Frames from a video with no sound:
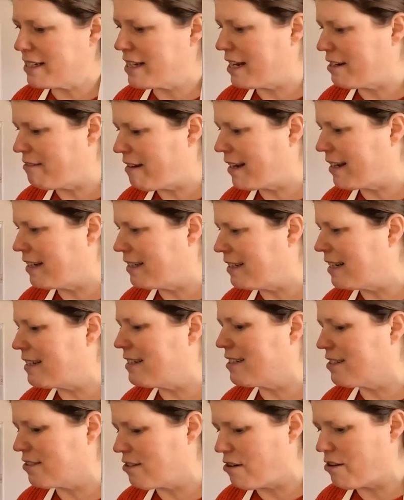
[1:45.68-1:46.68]
cracking
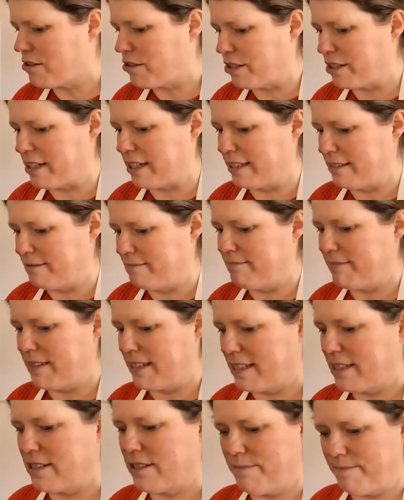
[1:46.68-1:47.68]
and start cooking.
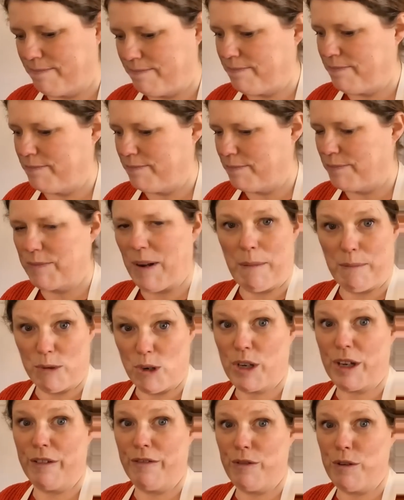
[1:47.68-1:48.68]
I'm
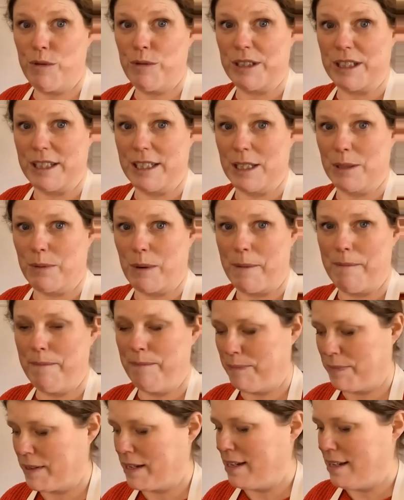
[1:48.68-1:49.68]
looking forward to this
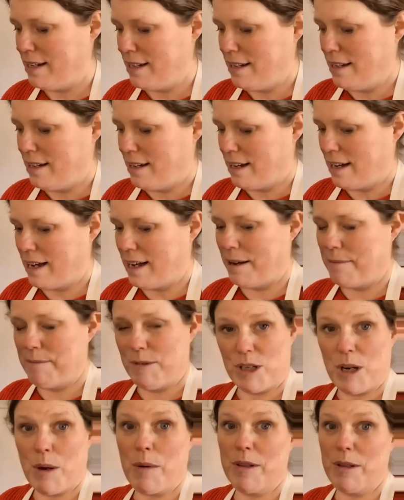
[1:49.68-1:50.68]
one.
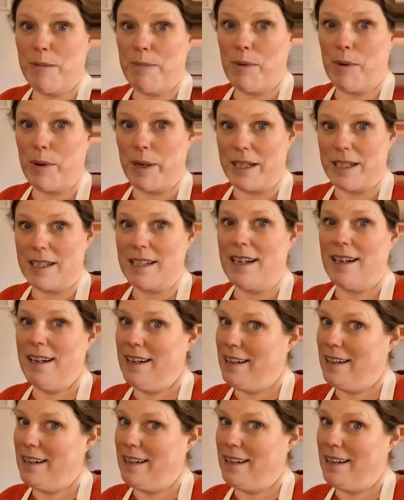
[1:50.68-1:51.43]
So are the boys.